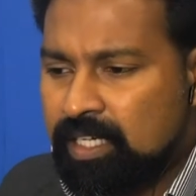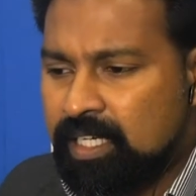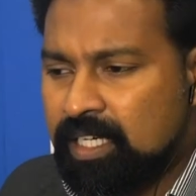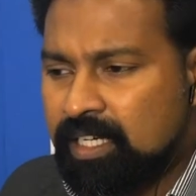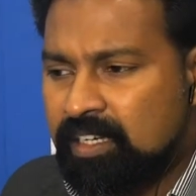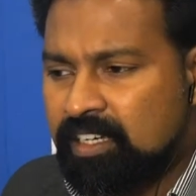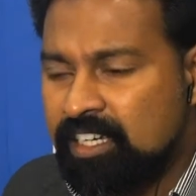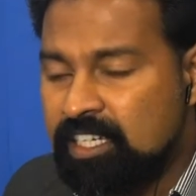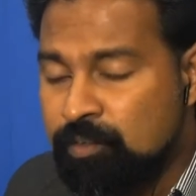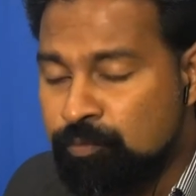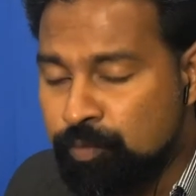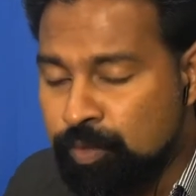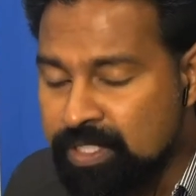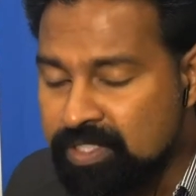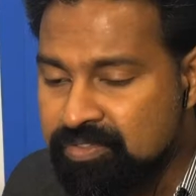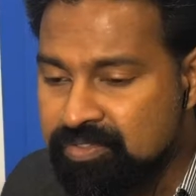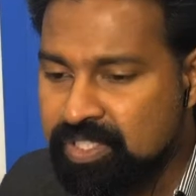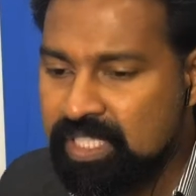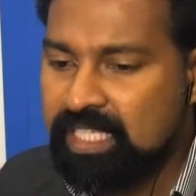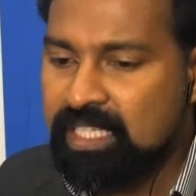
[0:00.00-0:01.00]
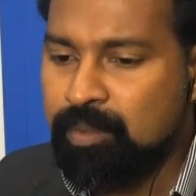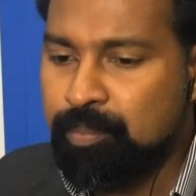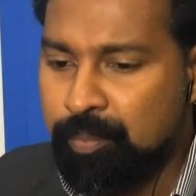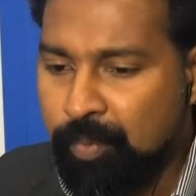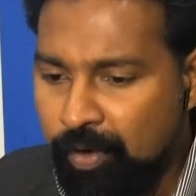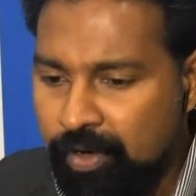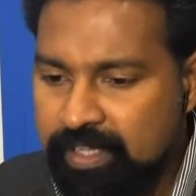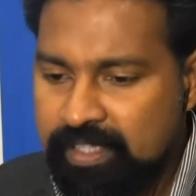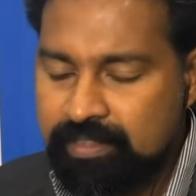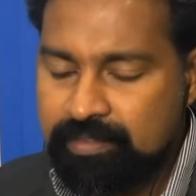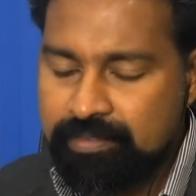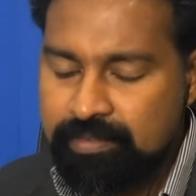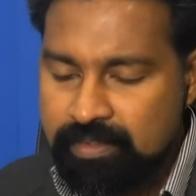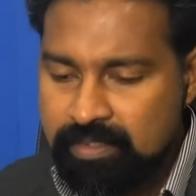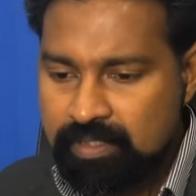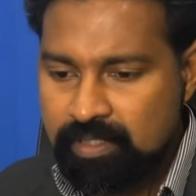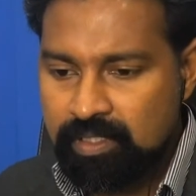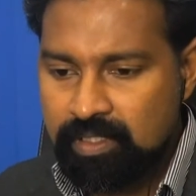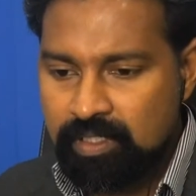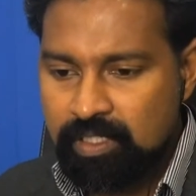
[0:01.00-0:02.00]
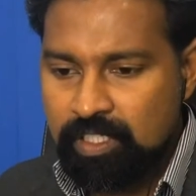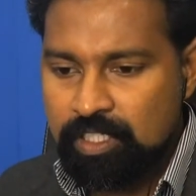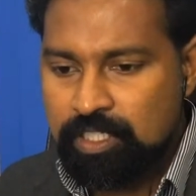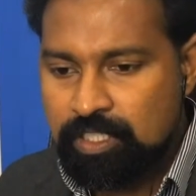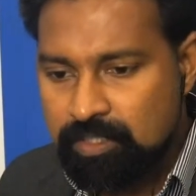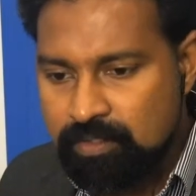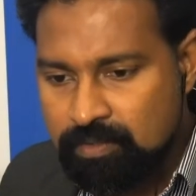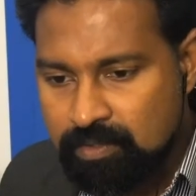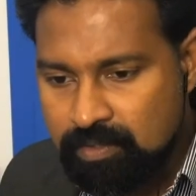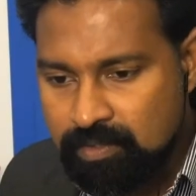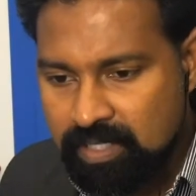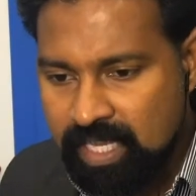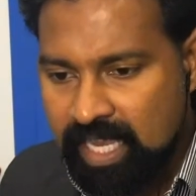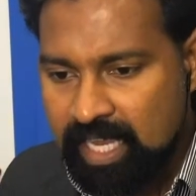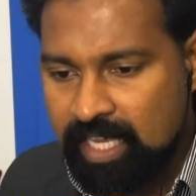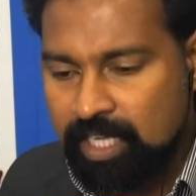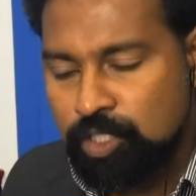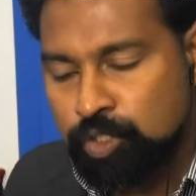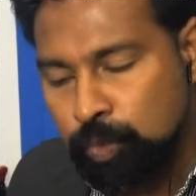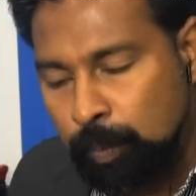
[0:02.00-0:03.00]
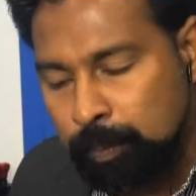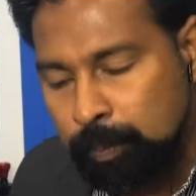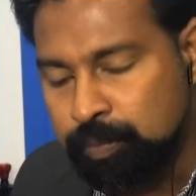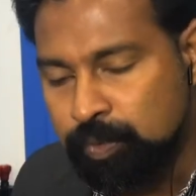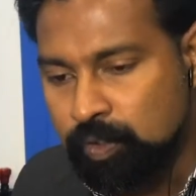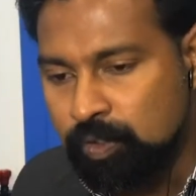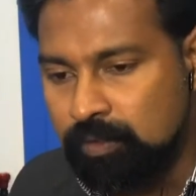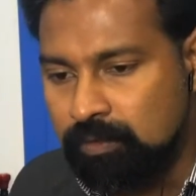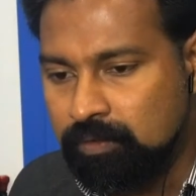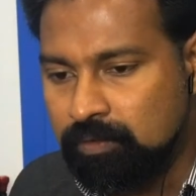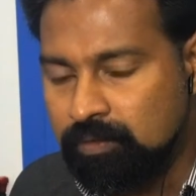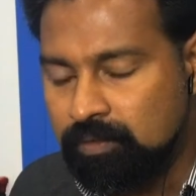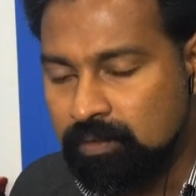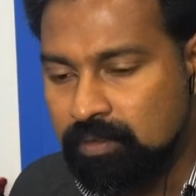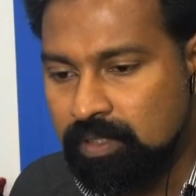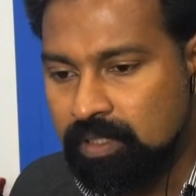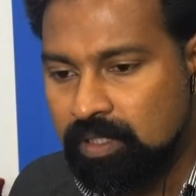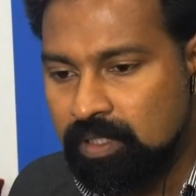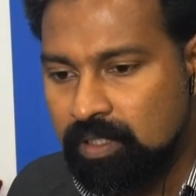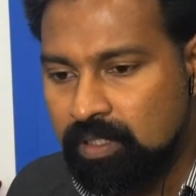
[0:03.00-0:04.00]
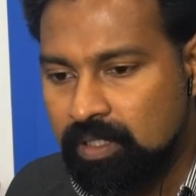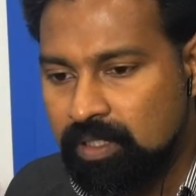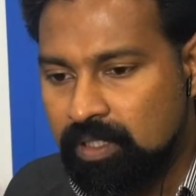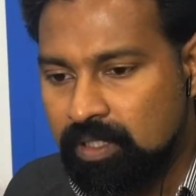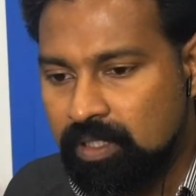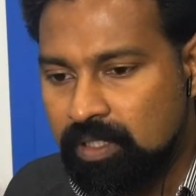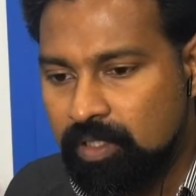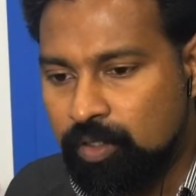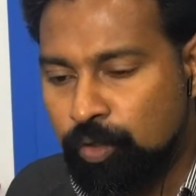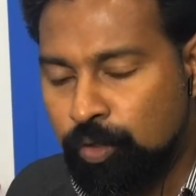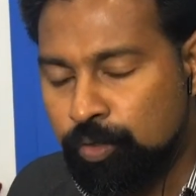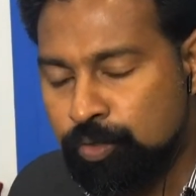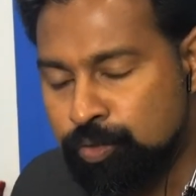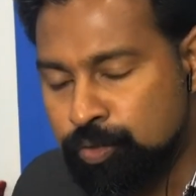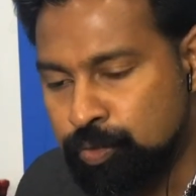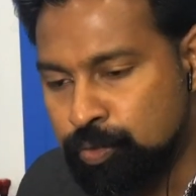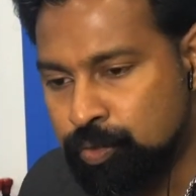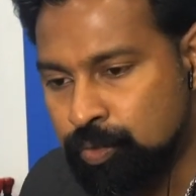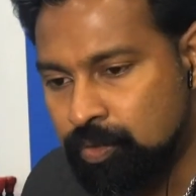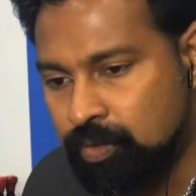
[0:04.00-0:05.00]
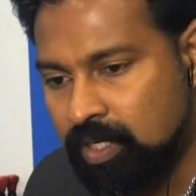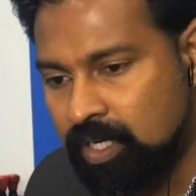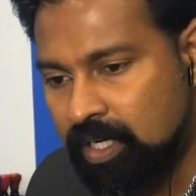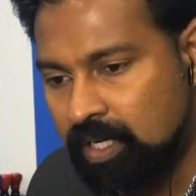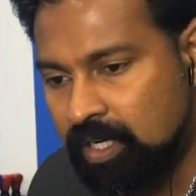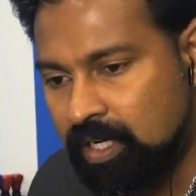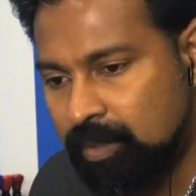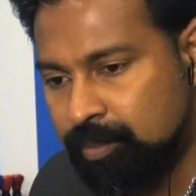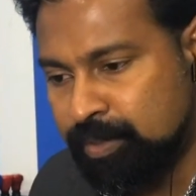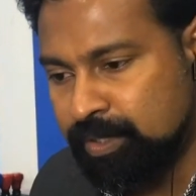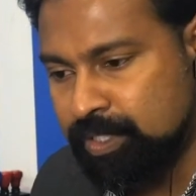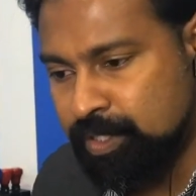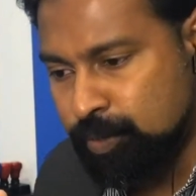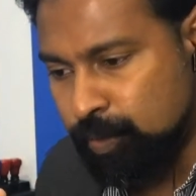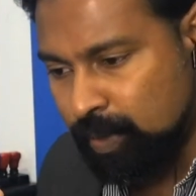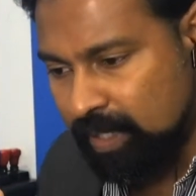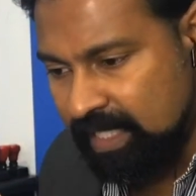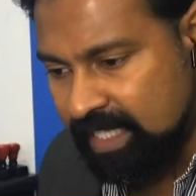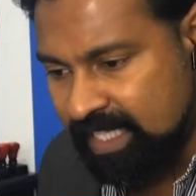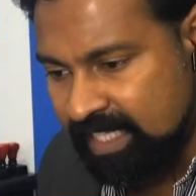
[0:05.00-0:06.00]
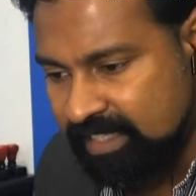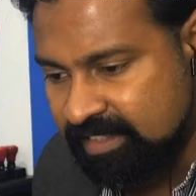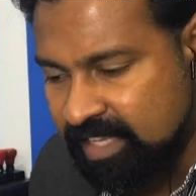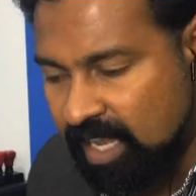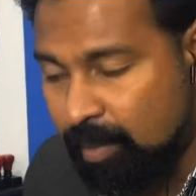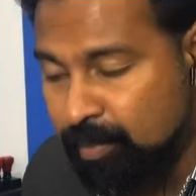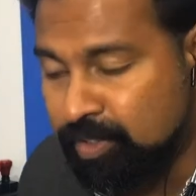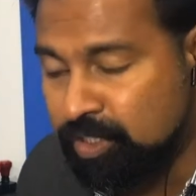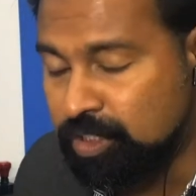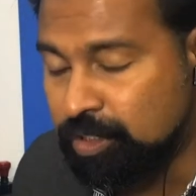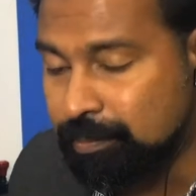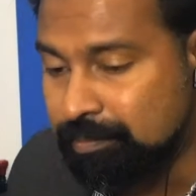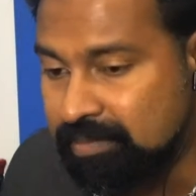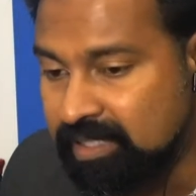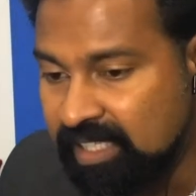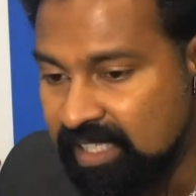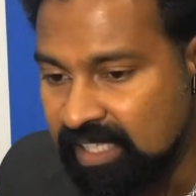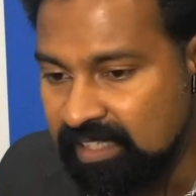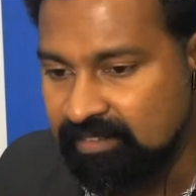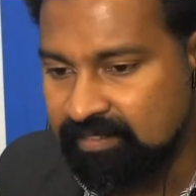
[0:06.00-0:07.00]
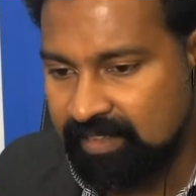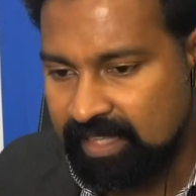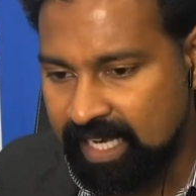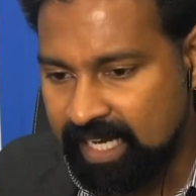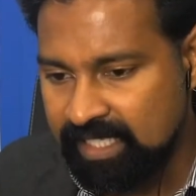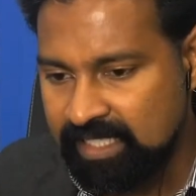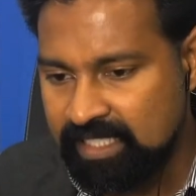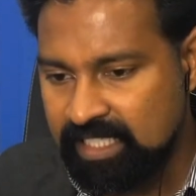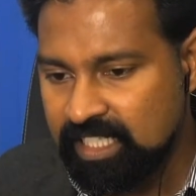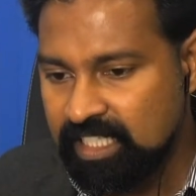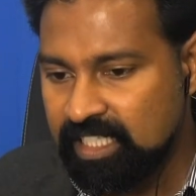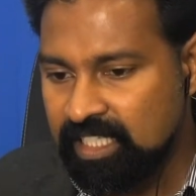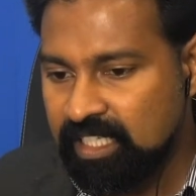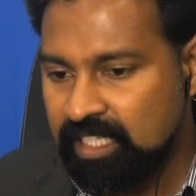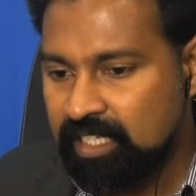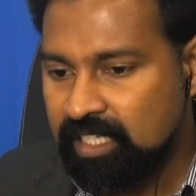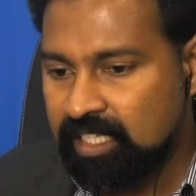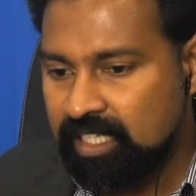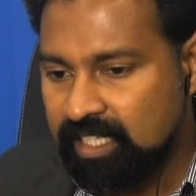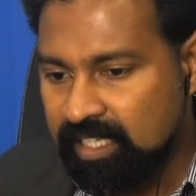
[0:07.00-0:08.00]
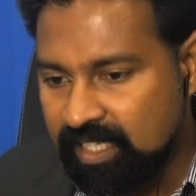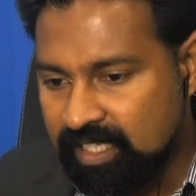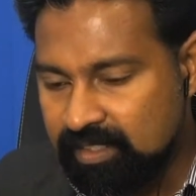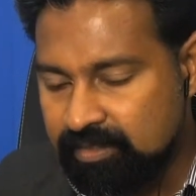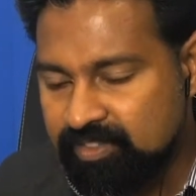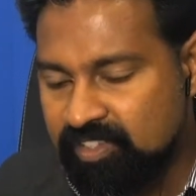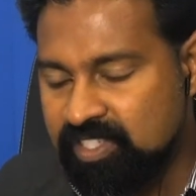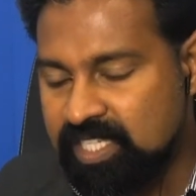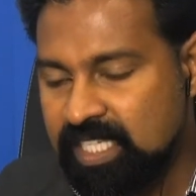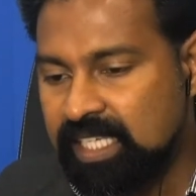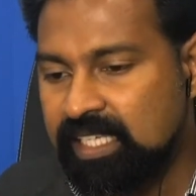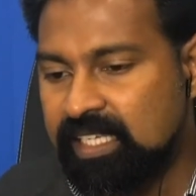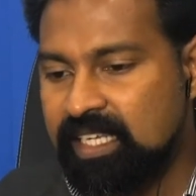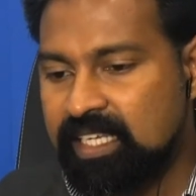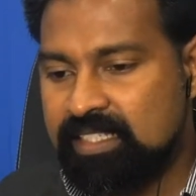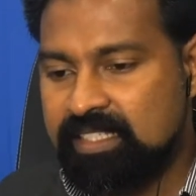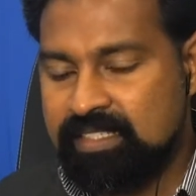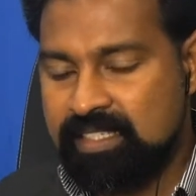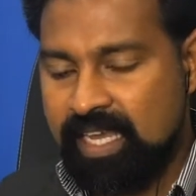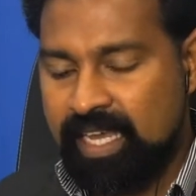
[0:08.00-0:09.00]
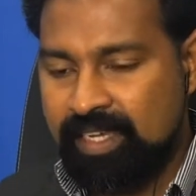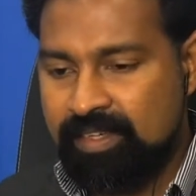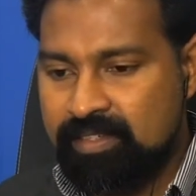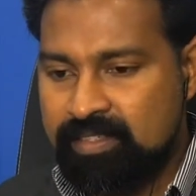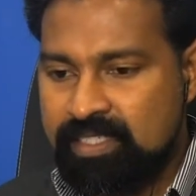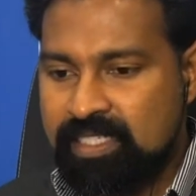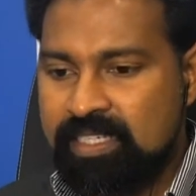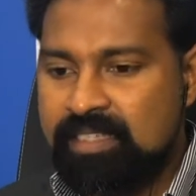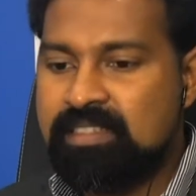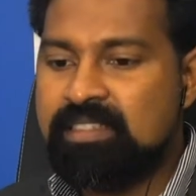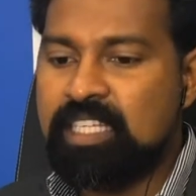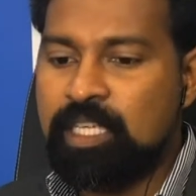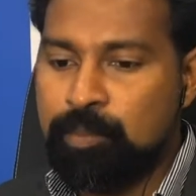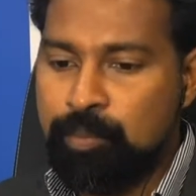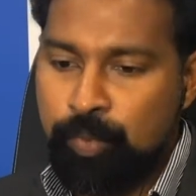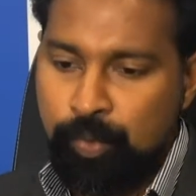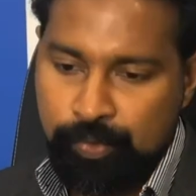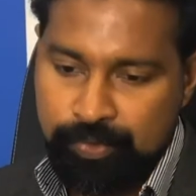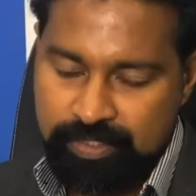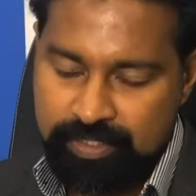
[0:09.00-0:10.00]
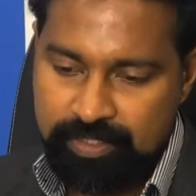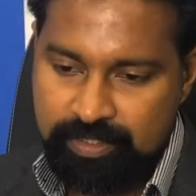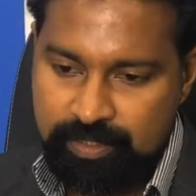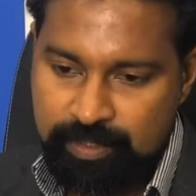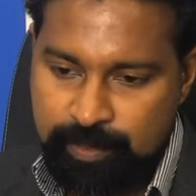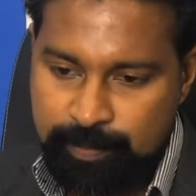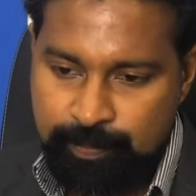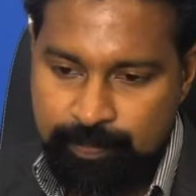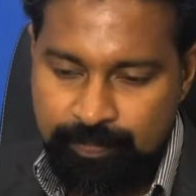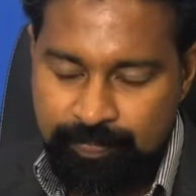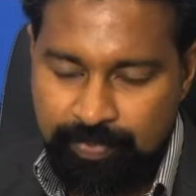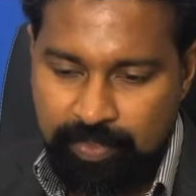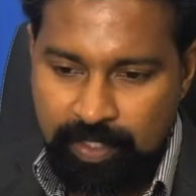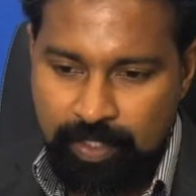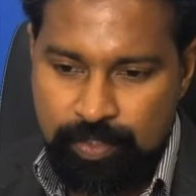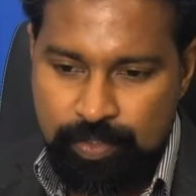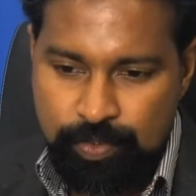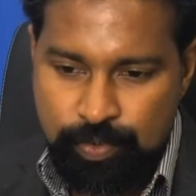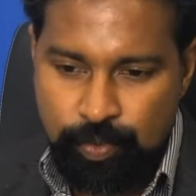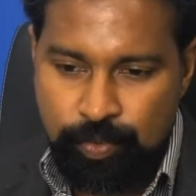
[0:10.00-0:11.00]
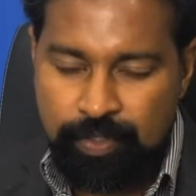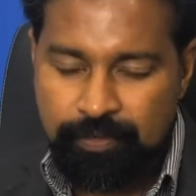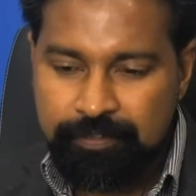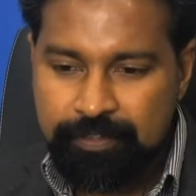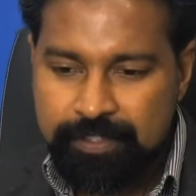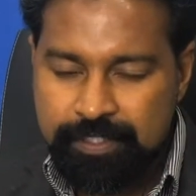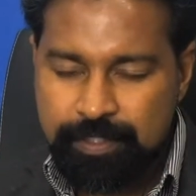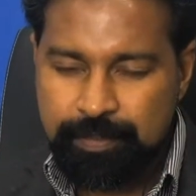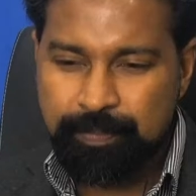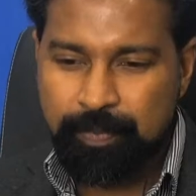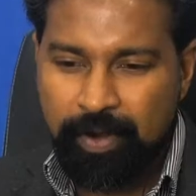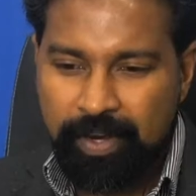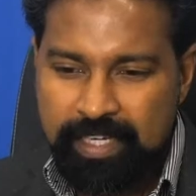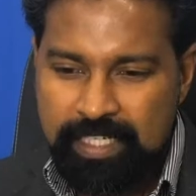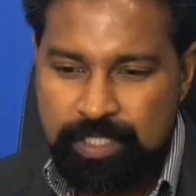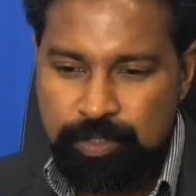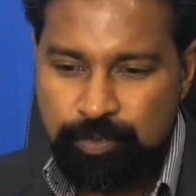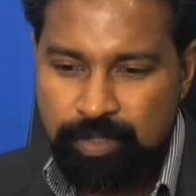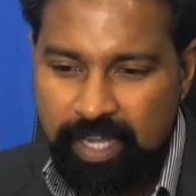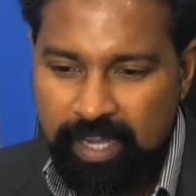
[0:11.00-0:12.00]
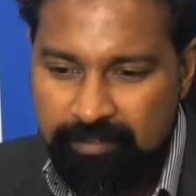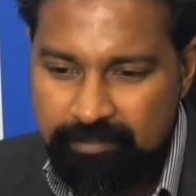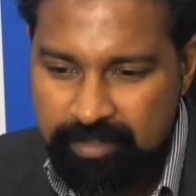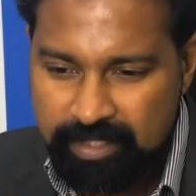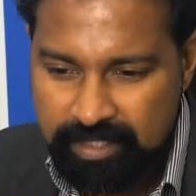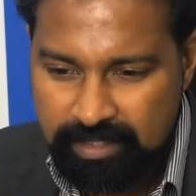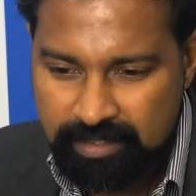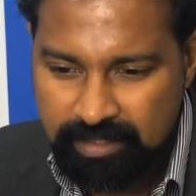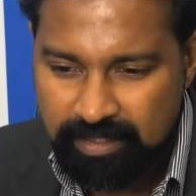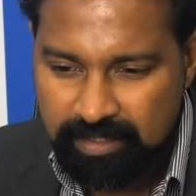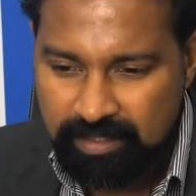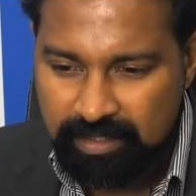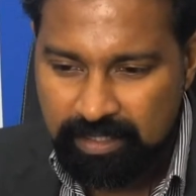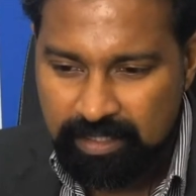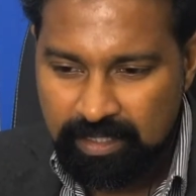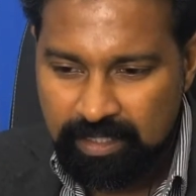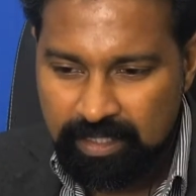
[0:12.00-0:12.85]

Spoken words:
convincing points to say, to prove, or to persuade the examiner to believe that physical exercise is important. So the first point you have written,